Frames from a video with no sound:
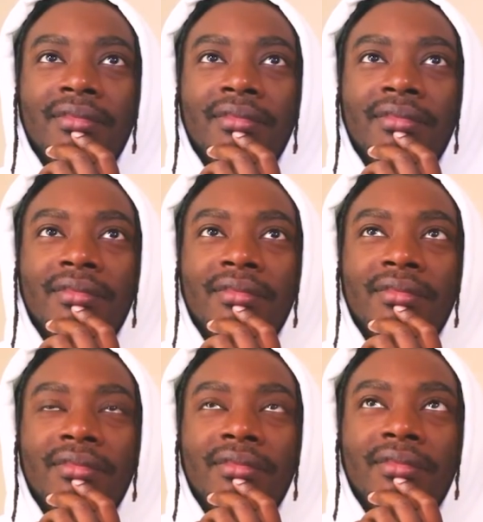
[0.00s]

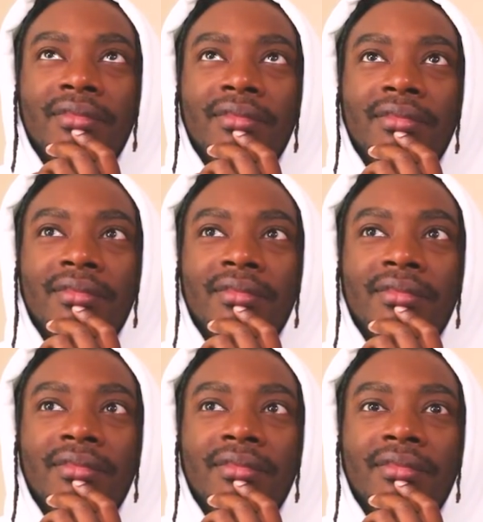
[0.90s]

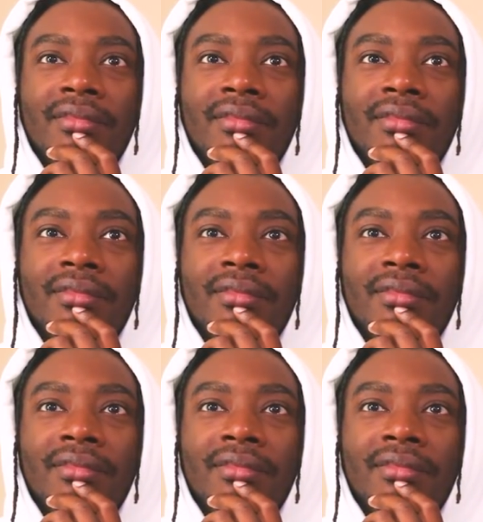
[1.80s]
This person isn't speaking.